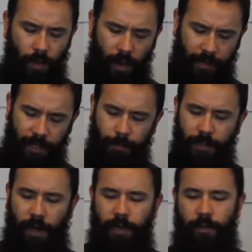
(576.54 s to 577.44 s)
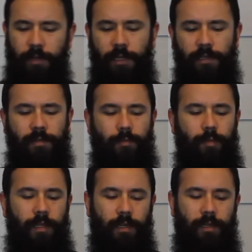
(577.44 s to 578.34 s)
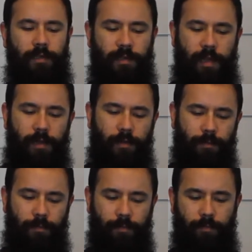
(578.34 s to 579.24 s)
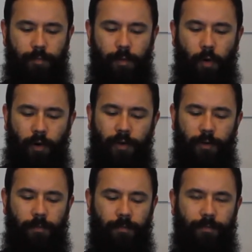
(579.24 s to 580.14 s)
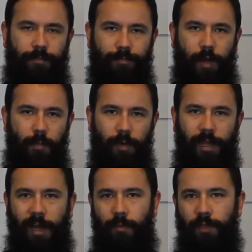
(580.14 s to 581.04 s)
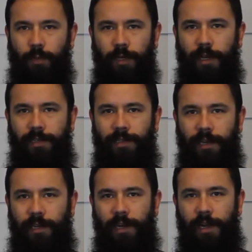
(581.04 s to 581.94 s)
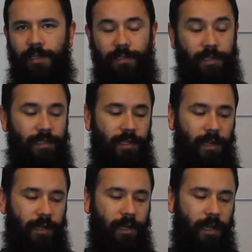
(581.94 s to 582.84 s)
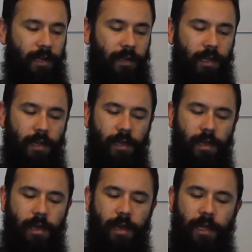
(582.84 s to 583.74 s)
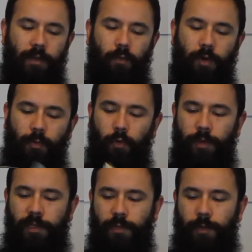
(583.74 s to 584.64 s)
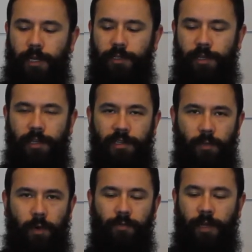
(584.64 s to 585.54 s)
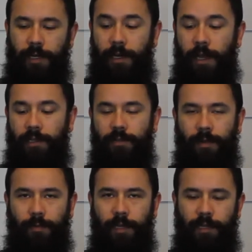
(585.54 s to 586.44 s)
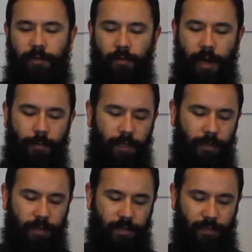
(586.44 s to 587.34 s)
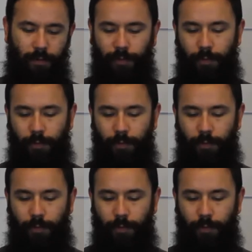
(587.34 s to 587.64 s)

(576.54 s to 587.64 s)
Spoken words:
I kept an eye on these because they've been marking them up and down between $19.99 and $16.99. And at one point this one actually hit $12.99, so I went ahead and grabbed it. This is the only